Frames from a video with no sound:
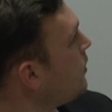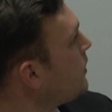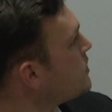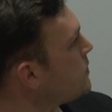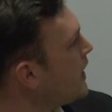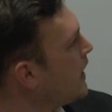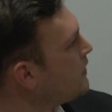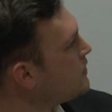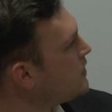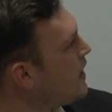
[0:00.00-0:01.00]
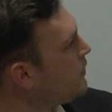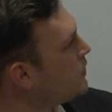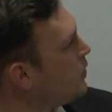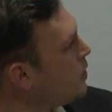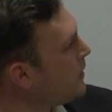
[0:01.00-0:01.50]
which is where I got to travel
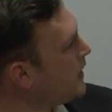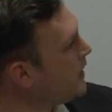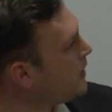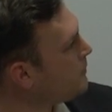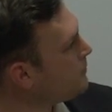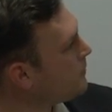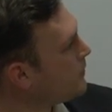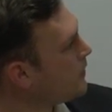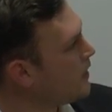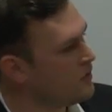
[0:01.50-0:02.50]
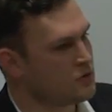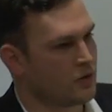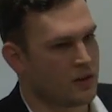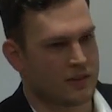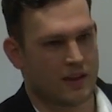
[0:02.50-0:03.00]
to Norway here. And
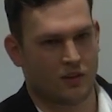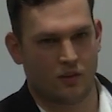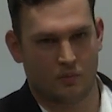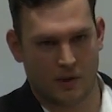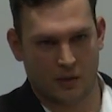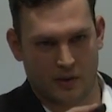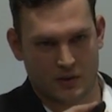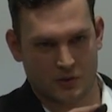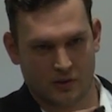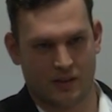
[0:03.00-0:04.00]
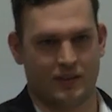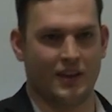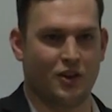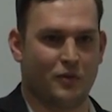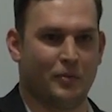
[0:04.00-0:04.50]
Julia, thank you. By the way, Julia,
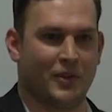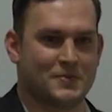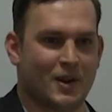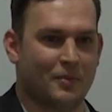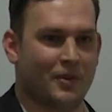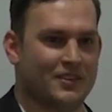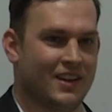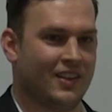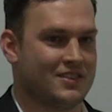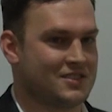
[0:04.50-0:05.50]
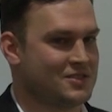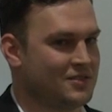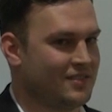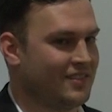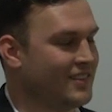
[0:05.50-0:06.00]
thank you for putting this PowerPoint together. This is,
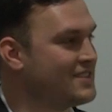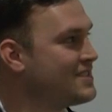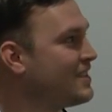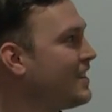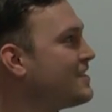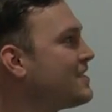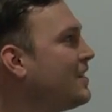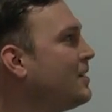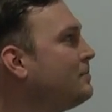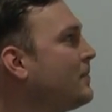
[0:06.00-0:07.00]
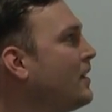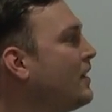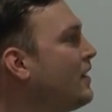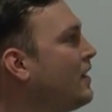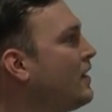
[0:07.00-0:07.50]
this is nice. Um,
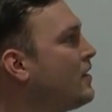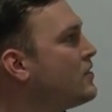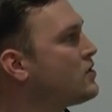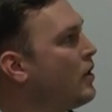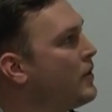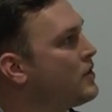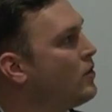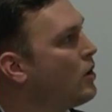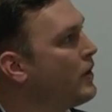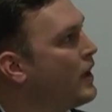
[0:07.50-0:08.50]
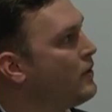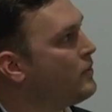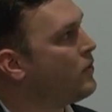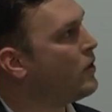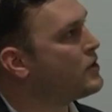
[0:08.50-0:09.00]
so I went to Norway
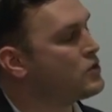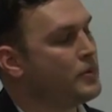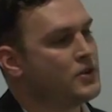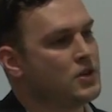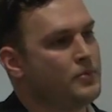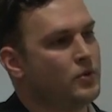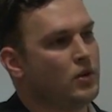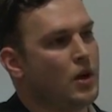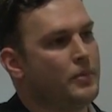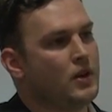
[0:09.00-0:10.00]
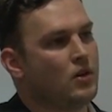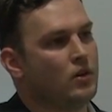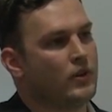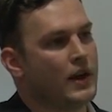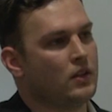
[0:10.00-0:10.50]
for a distributorship through a company
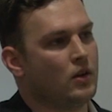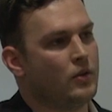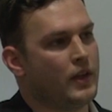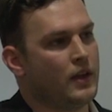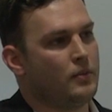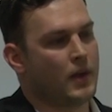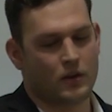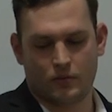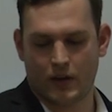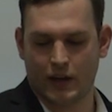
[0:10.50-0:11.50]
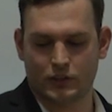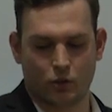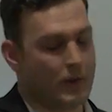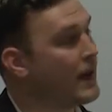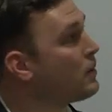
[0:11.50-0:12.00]
called Reglo. They manufacture
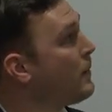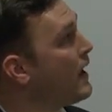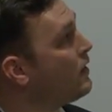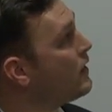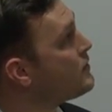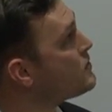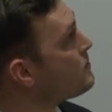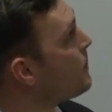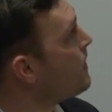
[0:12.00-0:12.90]
pneumatic man lifts.